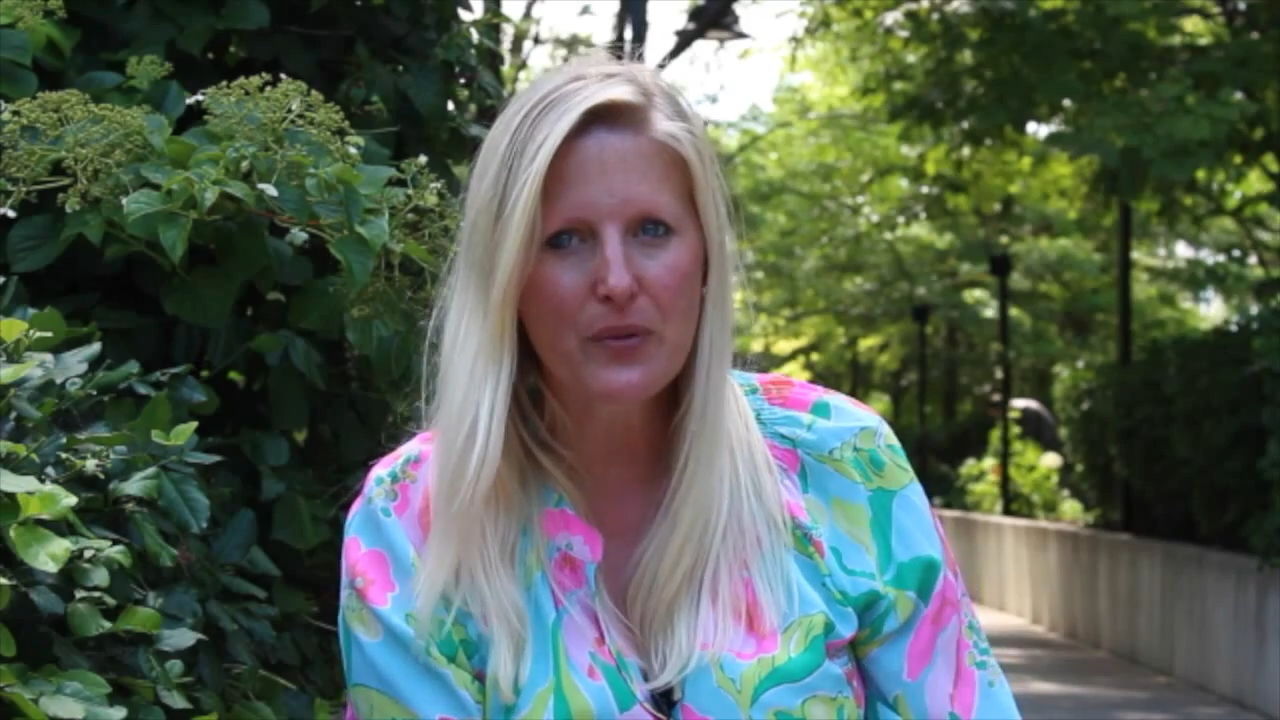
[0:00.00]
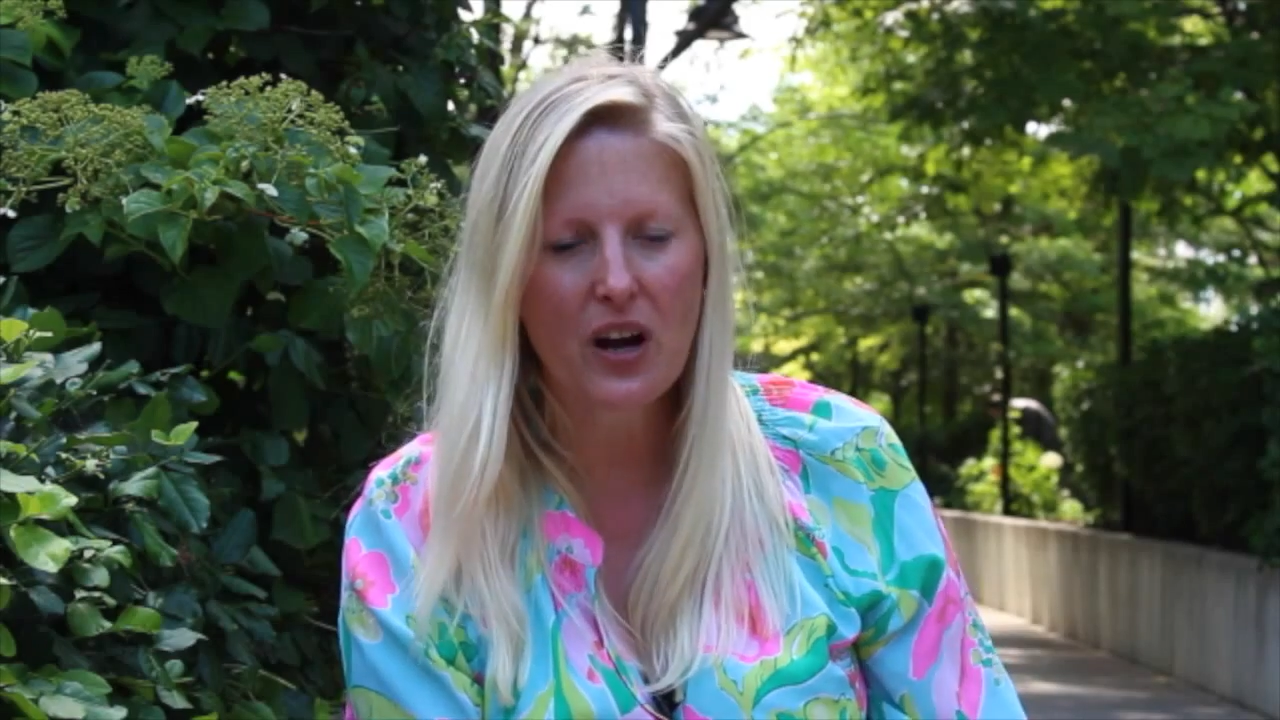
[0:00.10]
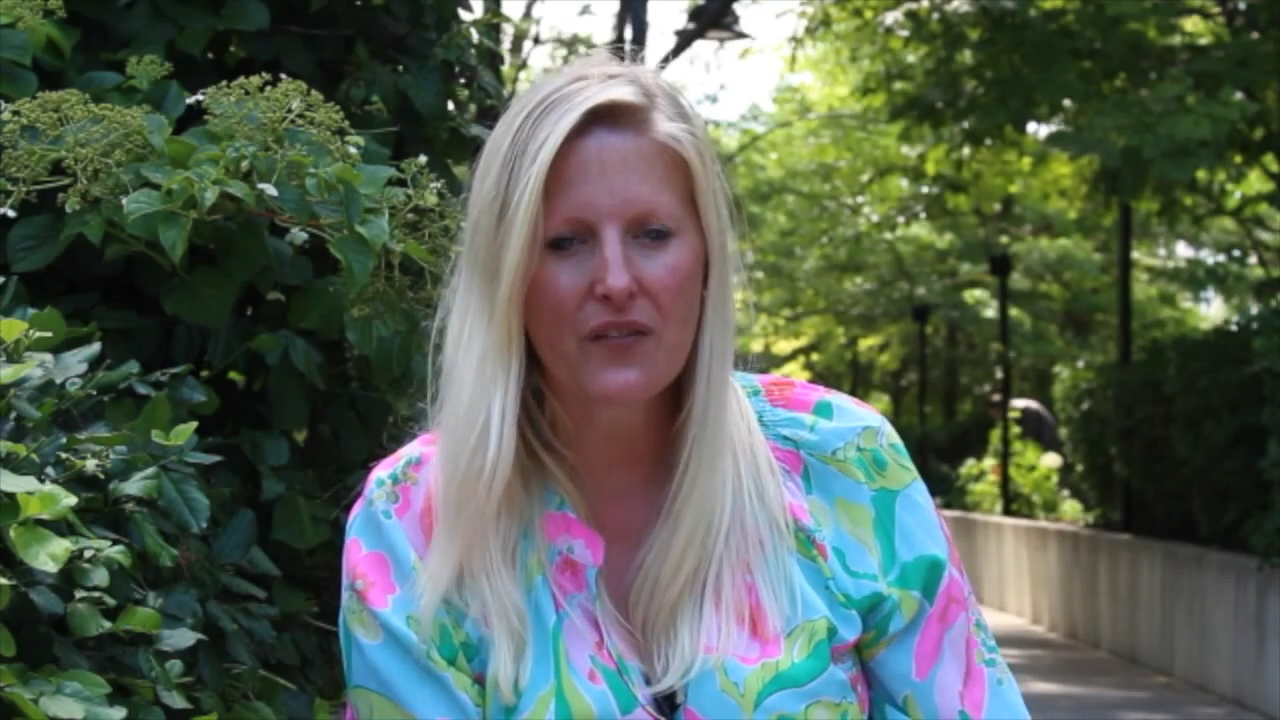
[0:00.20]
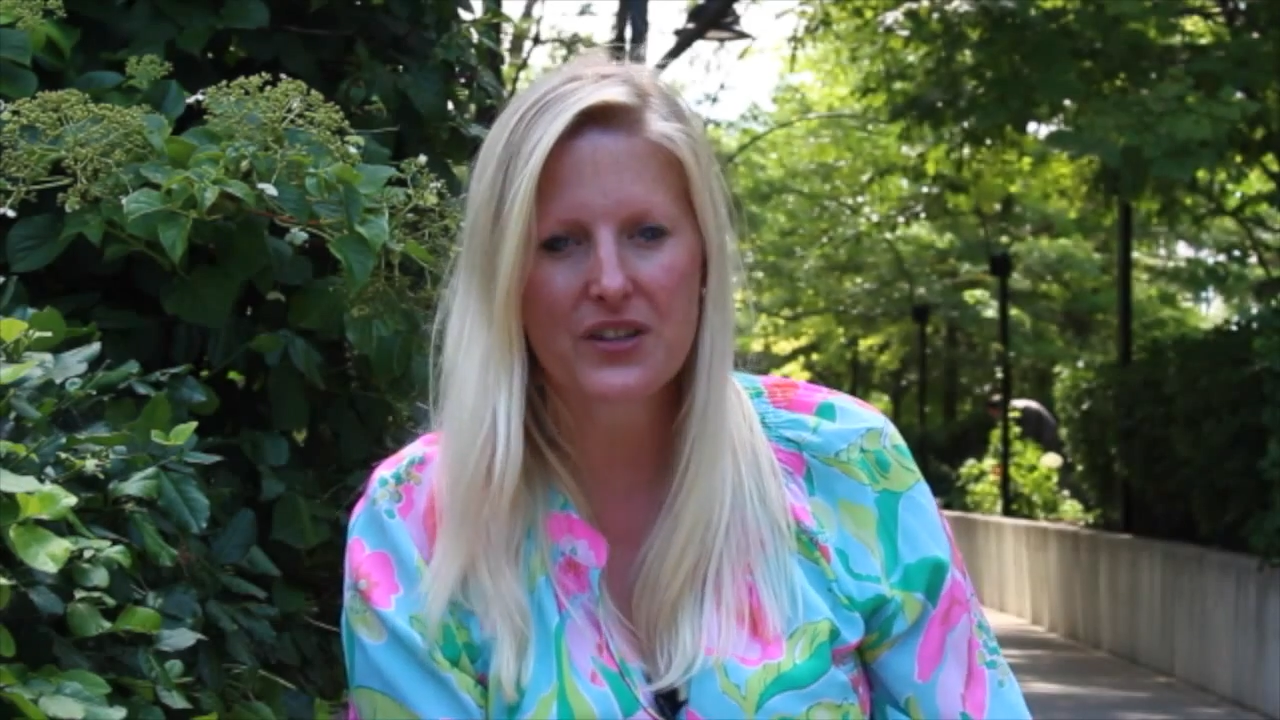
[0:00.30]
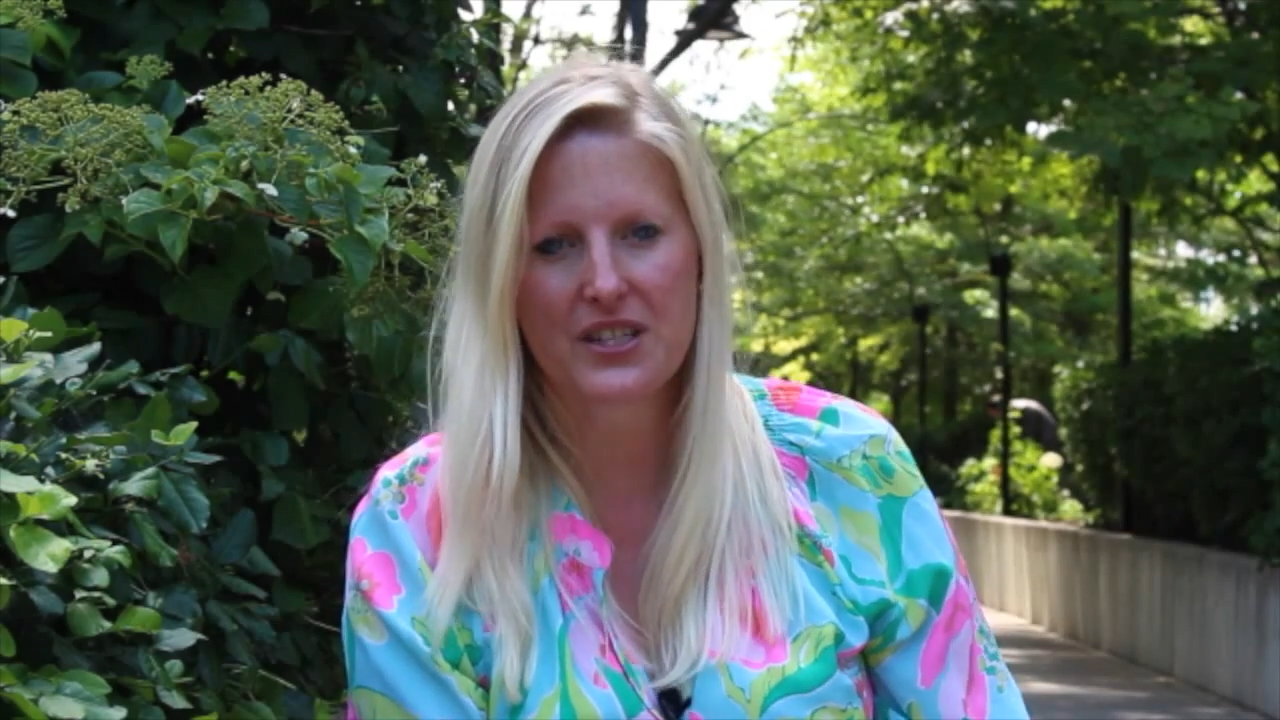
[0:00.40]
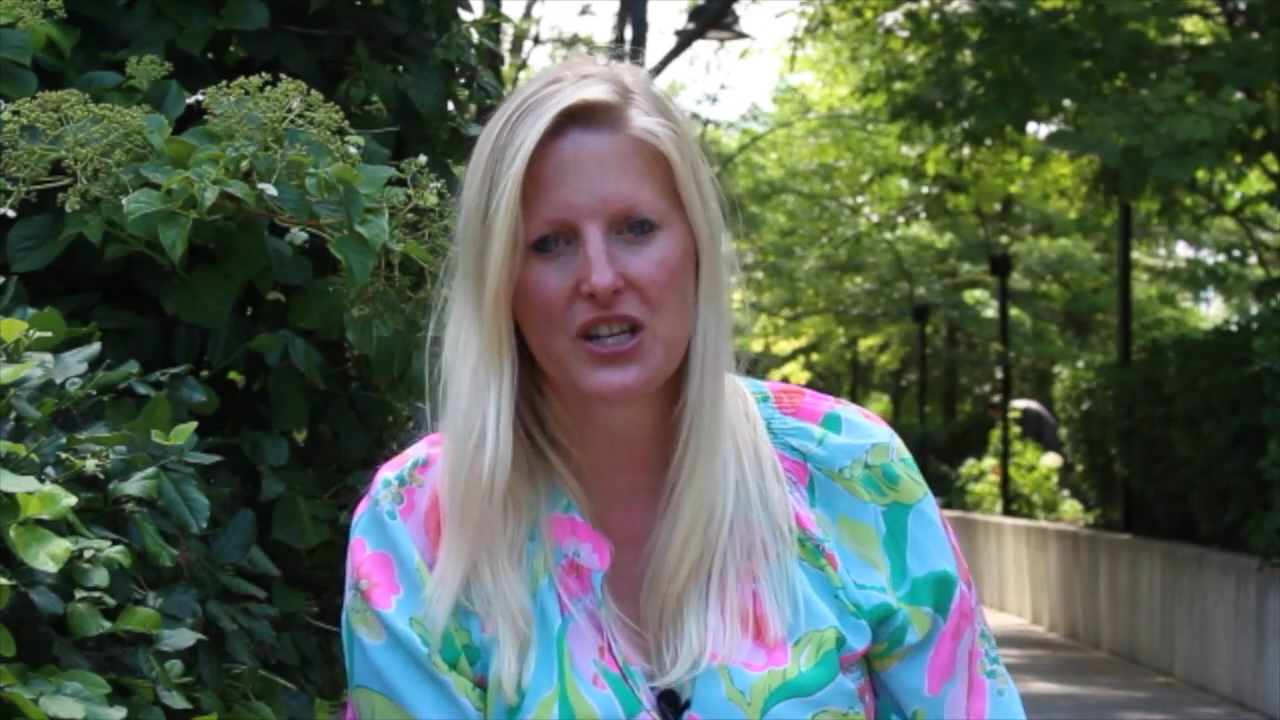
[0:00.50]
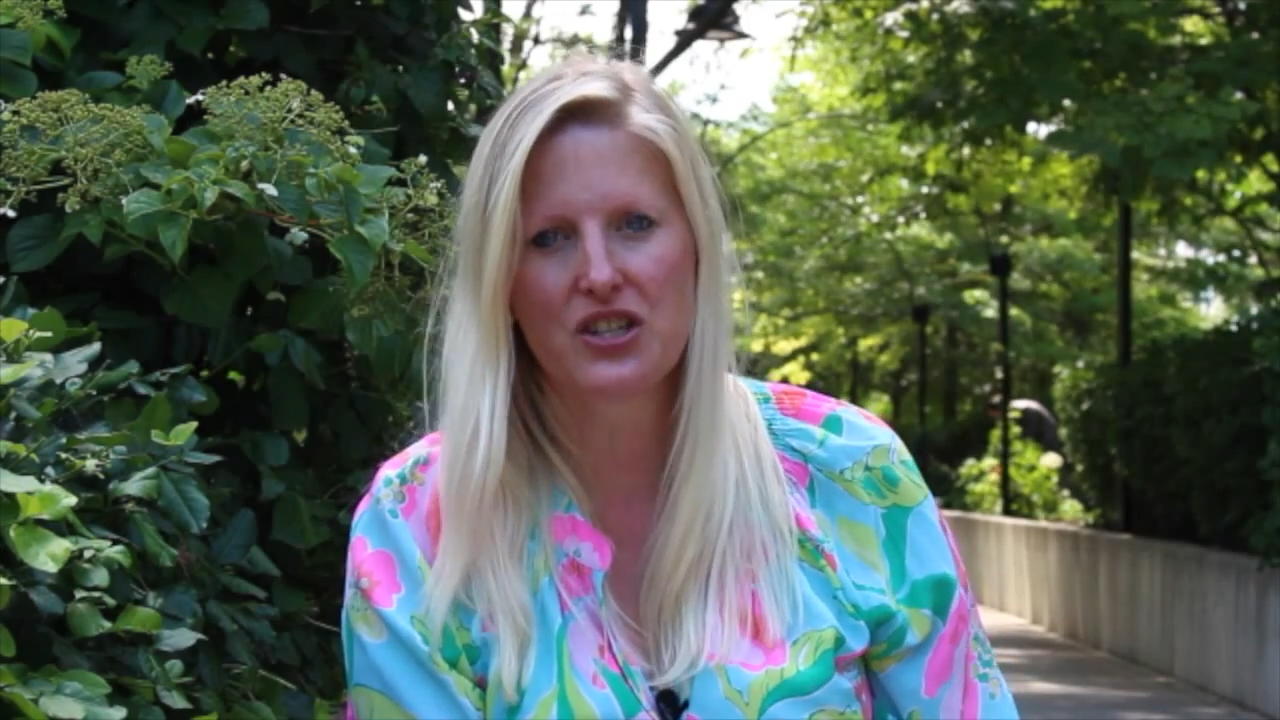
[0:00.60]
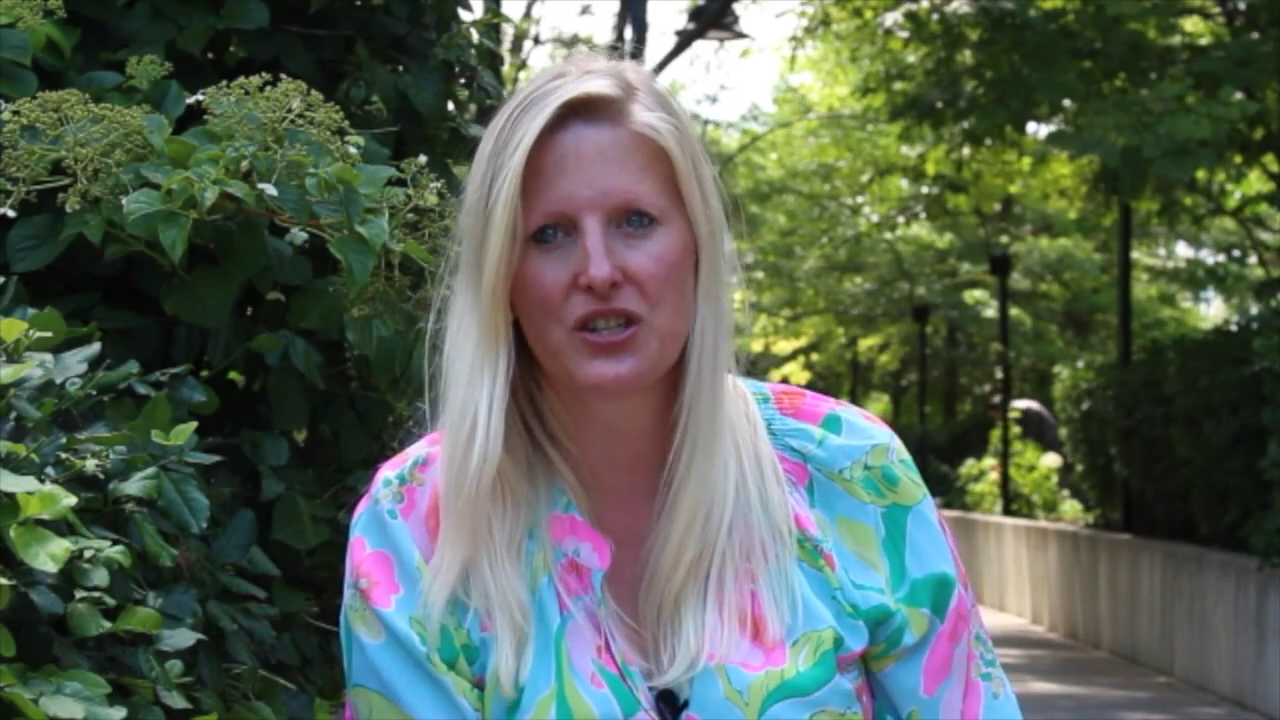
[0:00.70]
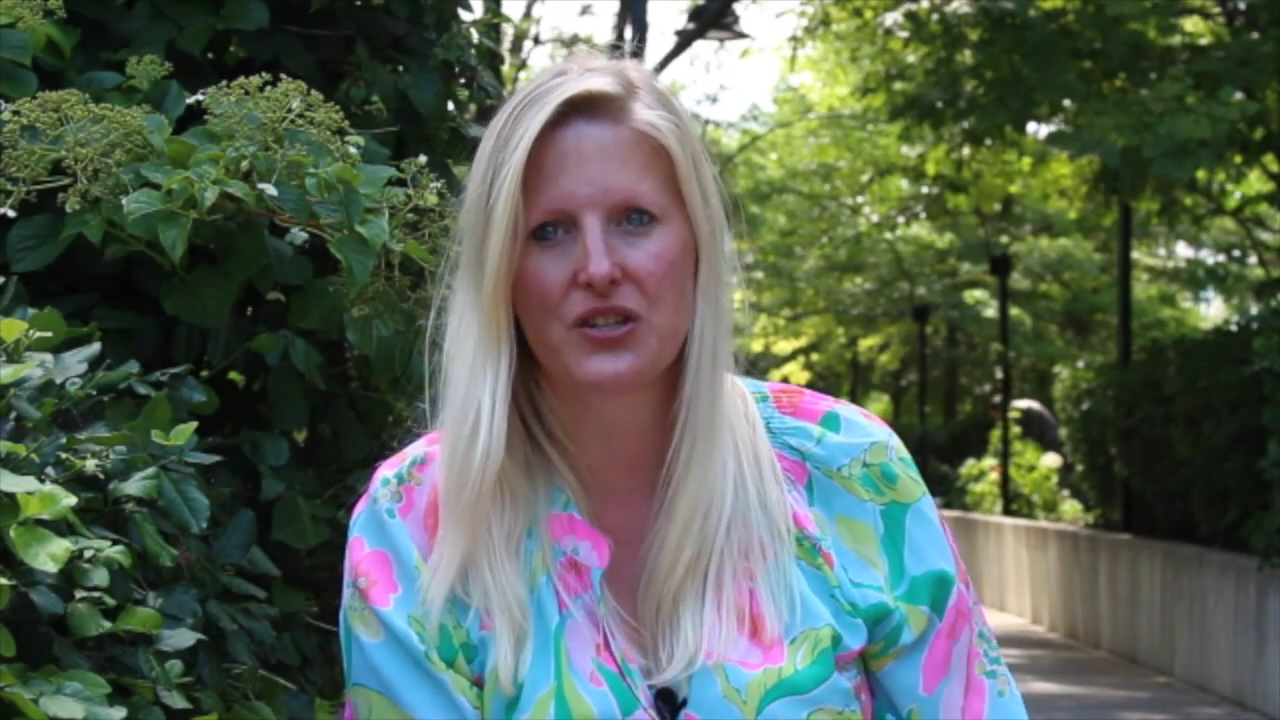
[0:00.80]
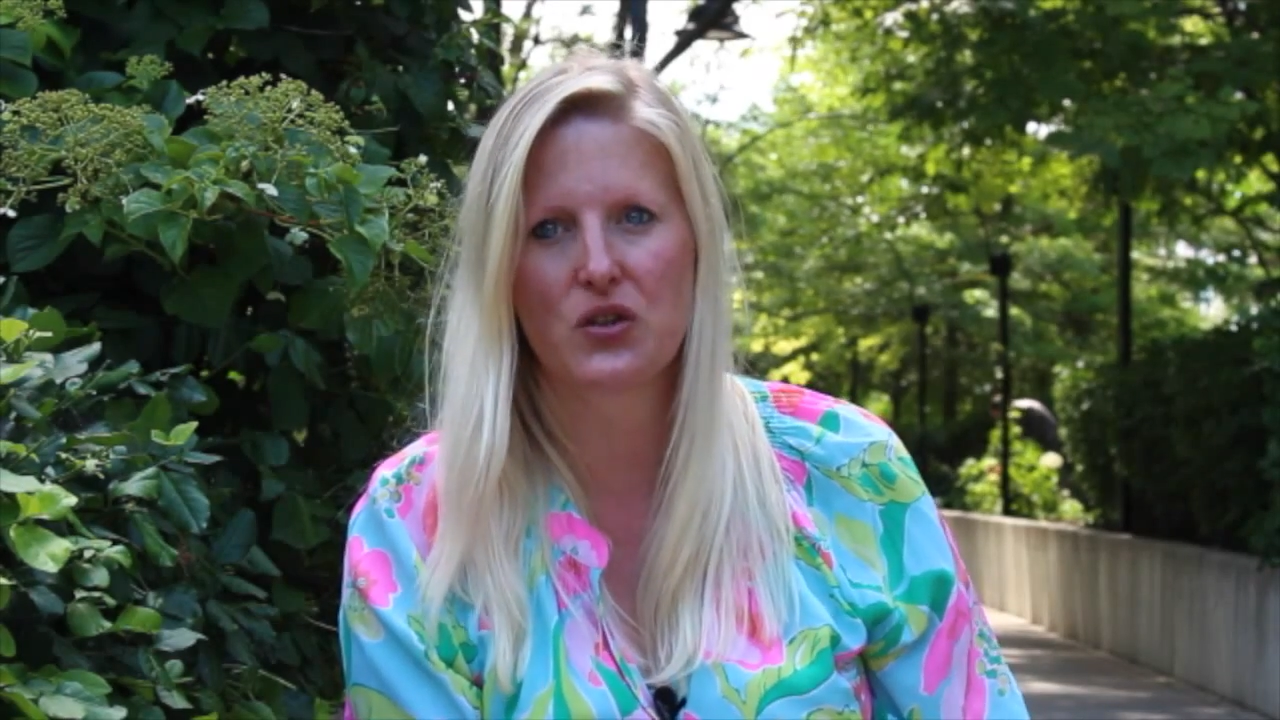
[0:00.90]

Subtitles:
conversations